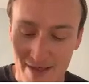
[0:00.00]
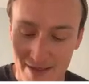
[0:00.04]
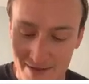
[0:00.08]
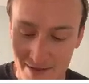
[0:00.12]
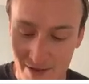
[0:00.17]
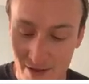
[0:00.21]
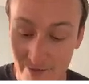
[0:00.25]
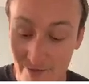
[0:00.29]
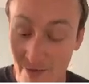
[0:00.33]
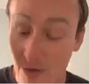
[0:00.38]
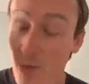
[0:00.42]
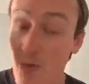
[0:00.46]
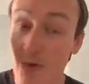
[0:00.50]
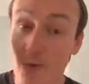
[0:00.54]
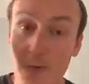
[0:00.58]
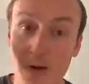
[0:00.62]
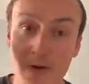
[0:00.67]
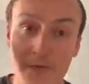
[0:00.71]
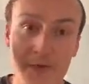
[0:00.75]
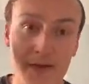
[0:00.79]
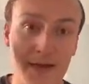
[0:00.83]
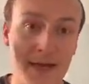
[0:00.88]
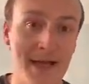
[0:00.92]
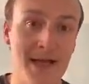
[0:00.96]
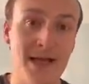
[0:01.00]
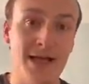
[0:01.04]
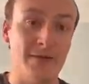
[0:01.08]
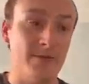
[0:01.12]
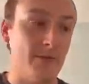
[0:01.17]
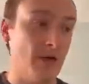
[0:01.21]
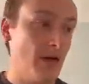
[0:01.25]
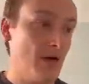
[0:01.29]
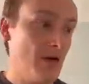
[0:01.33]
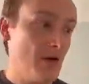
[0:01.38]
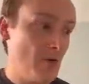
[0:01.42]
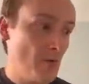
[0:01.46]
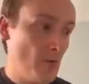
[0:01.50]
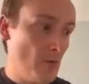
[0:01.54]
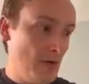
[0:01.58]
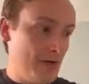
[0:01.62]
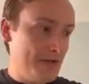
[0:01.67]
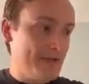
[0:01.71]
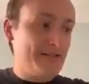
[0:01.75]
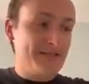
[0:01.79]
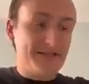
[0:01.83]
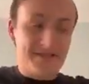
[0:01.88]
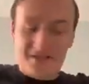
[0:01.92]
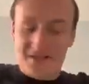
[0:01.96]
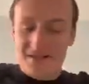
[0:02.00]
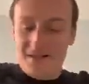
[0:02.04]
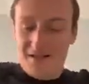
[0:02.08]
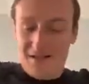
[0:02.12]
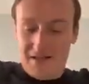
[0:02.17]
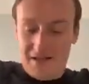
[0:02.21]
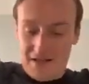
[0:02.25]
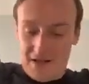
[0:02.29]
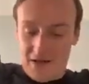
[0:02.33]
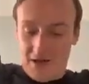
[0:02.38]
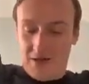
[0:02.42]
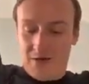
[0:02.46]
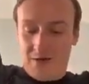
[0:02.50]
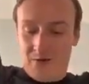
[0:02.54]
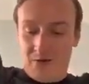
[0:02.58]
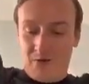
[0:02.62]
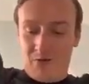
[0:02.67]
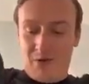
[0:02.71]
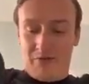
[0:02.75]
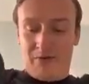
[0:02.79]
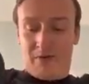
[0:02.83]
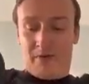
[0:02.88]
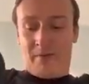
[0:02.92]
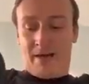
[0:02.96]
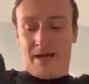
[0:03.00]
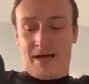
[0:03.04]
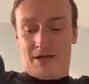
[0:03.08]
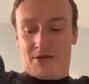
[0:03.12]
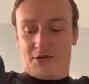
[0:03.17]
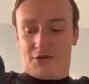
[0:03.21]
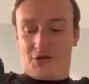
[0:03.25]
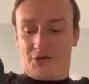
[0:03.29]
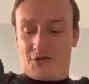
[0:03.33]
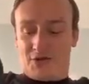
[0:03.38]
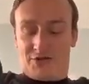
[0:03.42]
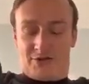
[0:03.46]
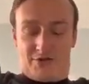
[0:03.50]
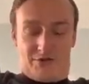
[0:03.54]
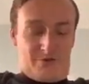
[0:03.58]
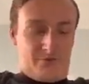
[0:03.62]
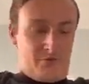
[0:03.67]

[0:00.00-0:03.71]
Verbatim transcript: that's over. We won the game! What? We won the match.